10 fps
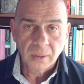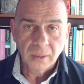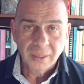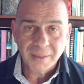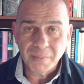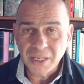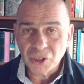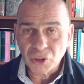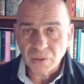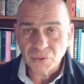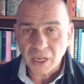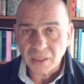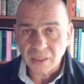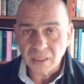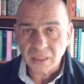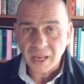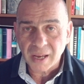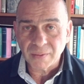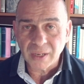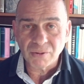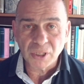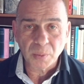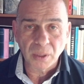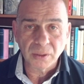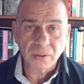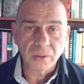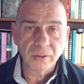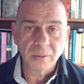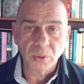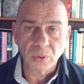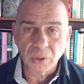The Ministry of Justice, however, responded to the report,